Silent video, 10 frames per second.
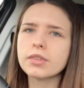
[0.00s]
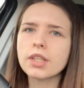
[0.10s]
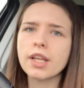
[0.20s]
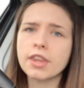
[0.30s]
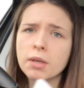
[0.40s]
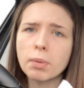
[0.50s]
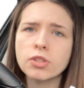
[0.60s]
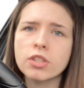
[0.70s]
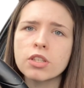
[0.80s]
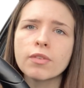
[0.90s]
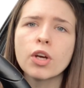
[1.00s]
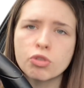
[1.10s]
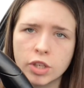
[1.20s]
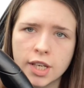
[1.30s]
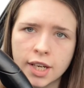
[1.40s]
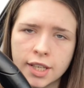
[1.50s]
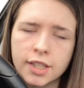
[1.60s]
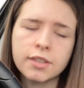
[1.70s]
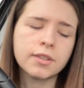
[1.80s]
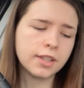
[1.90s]
think positive, treat it like
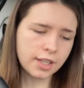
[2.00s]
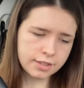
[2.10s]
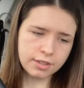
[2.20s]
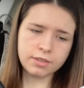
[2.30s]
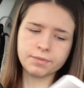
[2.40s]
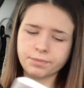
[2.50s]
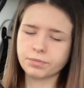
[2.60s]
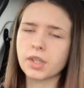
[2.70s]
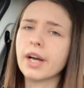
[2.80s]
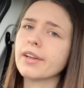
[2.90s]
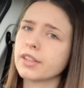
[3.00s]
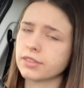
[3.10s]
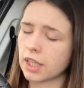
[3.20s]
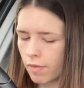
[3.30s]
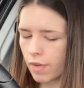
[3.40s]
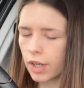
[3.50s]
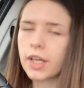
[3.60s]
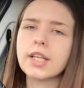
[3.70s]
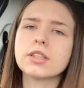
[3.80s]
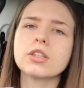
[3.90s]
a lesson, and
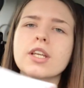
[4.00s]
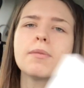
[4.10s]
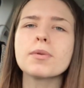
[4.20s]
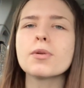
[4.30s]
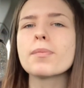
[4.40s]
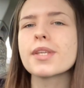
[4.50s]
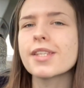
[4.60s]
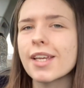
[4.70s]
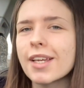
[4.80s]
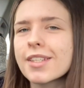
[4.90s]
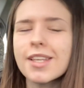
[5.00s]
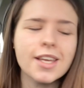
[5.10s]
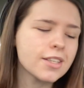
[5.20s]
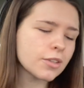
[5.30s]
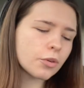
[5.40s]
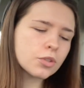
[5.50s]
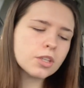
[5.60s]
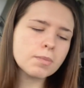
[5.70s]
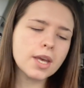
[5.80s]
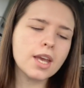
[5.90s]
okay. So tip number six is going
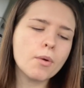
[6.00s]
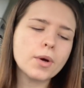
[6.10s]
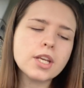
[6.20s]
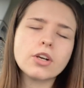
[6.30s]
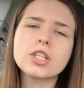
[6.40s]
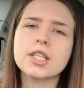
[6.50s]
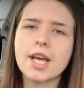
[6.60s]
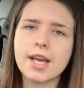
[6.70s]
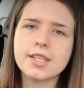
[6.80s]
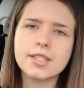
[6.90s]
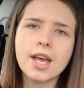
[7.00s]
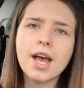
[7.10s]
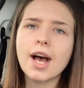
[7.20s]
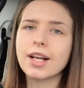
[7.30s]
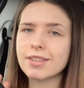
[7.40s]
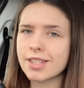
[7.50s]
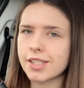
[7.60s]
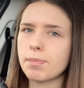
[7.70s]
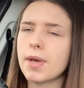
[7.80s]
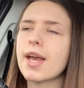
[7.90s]
to be, when you're on your test,
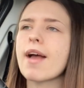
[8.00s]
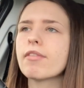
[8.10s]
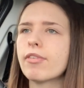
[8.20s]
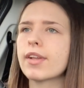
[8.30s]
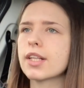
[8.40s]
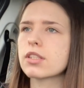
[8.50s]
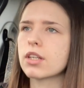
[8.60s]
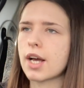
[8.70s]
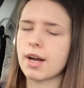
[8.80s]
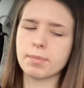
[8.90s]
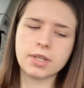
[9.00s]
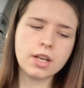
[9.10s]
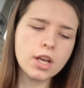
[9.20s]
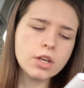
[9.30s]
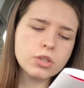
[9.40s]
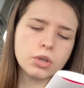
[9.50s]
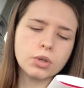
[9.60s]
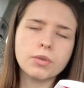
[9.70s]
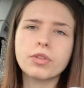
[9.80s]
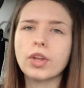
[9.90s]
anticipate everything that's going to happen.
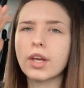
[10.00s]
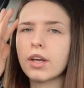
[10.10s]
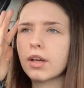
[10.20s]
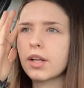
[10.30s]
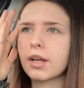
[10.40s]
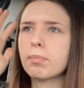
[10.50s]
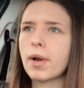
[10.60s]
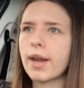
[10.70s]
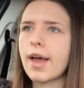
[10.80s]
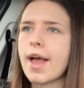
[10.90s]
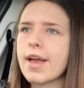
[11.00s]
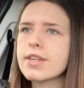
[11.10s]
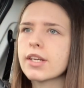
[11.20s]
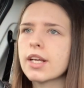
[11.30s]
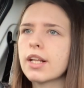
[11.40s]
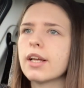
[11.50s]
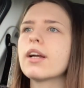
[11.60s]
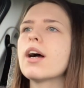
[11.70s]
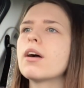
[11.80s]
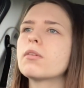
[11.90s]
So think, like, plan ahead. Like,
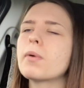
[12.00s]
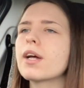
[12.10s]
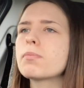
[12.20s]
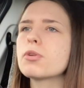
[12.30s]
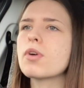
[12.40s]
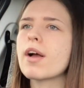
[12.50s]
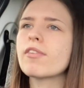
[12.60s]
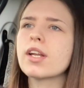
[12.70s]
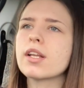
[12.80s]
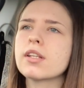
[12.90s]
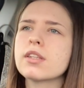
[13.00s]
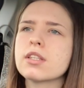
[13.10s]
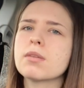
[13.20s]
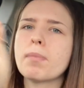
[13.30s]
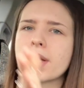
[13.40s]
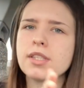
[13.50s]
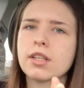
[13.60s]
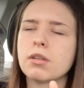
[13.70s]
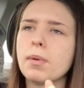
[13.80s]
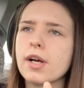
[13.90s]
I'd be driving and there's a
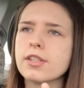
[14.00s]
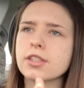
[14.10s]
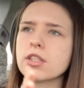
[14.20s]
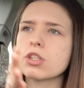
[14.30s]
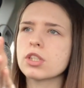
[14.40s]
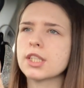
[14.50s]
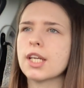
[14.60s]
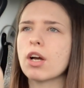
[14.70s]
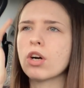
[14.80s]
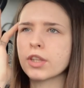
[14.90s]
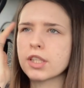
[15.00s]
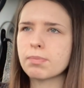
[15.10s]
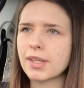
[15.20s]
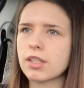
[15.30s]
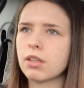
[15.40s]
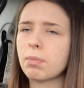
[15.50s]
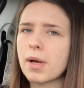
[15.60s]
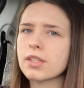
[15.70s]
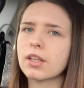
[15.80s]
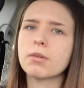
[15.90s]
bicycle person, just think, oh, this bicycle
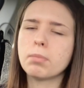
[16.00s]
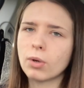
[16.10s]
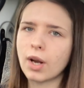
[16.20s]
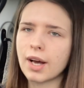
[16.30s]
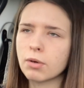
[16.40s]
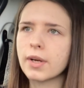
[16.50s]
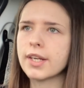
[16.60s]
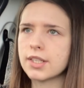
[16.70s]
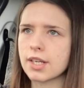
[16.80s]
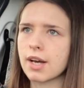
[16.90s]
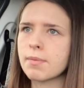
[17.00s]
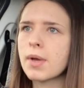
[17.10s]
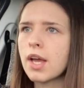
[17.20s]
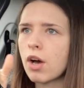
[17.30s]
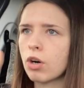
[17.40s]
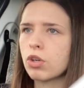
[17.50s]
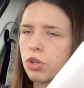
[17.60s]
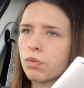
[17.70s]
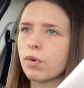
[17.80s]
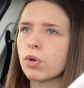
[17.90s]
person can pull out anytime onto
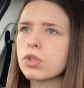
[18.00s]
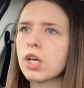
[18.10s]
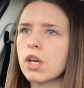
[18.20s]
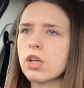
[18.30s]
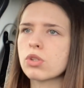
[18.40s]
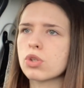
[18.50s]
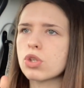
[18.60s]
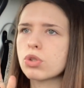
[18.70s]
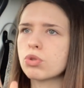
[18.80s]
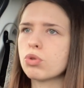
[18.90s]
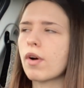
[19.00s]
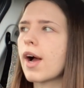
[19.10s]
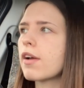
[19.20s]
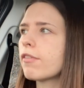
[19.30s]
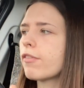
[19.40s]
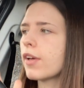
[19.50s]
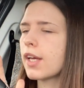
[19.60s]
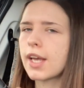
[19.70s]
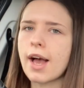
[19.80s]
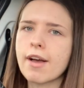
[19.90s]
the road, so just drive
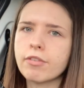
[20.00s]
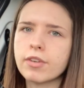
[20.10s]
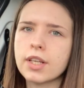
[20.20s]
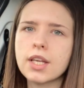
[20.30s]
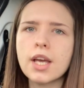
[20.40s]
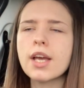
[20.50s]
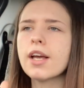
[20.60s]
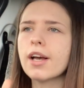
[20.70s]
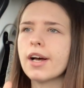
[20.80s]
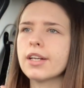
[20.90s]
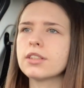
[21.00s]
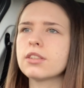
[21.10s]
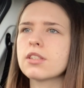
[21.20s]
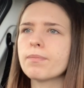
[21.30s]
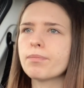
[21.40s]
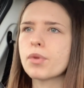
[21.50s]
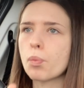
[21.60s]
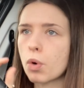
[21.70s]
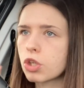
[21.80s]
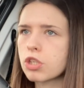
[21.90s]
carefully and
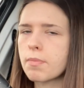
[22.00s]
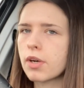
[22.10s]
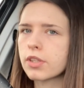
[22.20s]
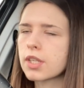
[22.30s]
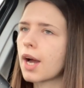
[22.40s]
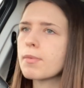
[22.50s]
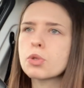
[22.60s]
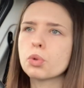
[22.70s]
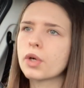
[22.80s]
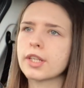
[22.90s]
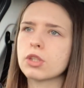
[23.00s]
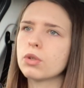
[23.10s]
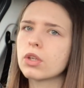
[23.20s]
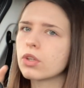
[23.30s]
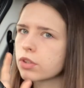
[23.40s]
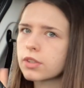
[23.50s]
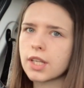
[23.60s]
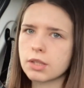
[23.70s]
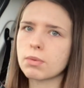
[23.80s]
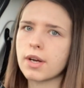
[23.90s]
watch them all the time and don't get too close.
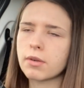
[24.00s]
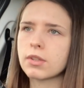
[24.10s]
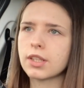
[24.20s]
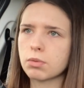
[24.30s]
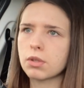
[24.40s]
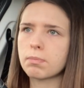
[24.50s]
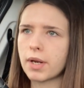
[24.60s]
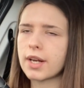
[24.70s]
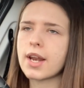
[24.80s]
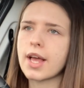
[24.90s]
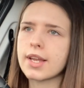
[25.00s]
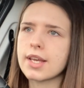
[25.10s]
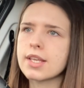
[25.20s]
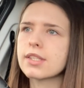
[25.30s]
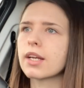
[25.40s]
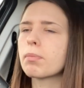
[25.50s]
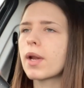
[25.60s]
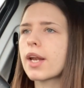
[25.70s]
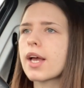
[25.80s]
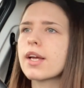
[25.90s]
That's what planning ahead is. Like,
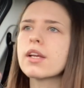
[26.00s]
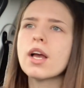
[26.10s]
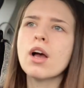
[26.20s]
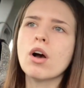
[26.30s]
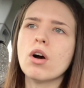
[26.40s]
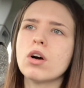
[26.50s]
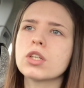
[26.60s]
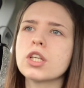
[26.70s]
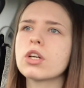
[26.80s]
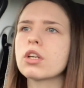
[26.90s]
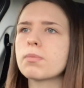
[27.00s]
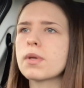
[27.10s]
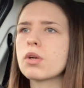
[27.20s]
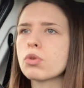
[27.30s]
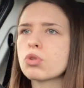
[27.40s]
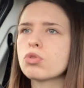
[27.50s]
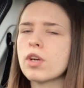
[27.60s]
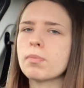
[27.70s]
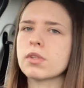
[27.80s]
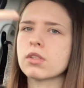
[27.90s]
plan ahead, oh, you're gonna be going
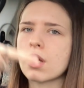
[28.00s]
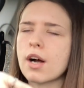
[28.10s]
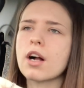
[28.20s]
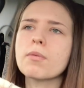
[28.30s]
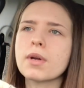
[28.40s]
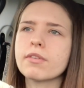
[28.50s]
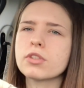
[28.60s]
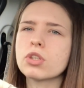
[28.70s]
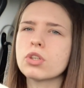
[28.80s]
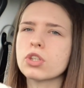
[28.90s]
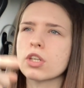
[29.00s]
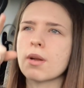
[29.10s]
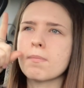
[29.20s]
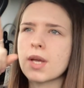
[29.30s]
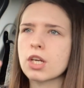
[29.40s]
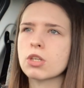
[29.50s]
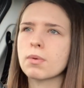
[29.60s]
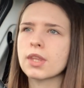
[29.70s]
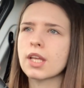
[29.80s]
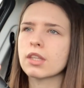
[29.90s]
straight, but there's a car coming out of a junction, make
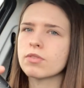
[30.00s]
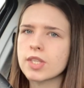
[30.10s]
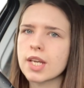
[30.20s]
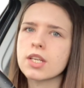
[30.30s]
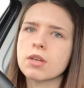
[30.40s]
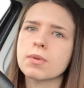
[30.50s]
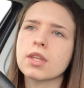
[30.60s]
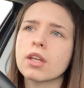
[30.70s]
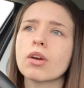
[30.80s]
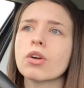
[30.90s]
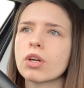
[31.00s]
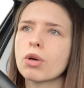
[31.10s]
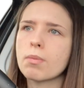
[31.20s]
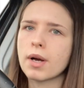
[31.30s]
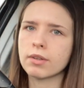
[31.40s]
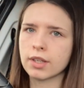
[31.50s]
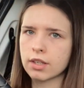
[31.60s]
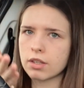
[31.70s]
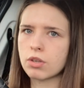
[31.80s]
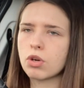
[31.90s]
sure that they've seen you and they're not gonna come out
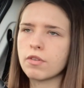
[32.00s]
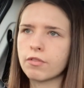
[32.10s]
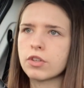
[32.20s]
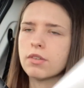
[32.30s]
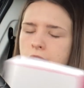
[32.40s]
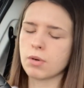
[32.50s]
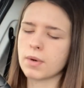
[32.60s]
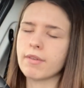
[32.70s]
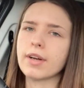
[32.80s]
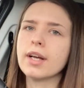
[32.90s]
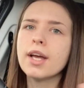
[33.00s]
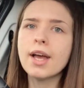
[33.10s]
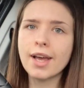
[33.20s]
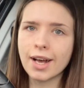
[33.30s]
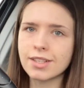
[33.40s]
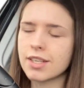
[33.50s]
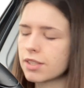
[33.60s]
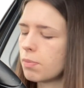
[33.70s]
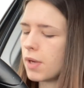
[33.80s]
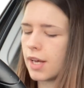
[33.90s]
like cut in front of you or whatever.
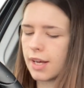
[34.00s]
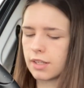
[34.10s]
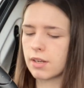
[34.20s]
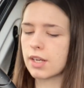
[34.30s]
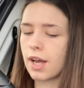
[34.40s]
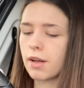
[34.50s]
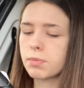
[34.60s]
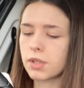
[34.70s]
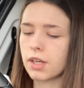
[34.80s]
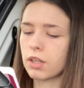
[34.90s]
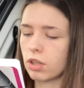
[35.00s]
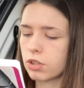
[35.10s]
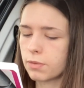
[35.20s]
Anticipate ahead, it helps a lot,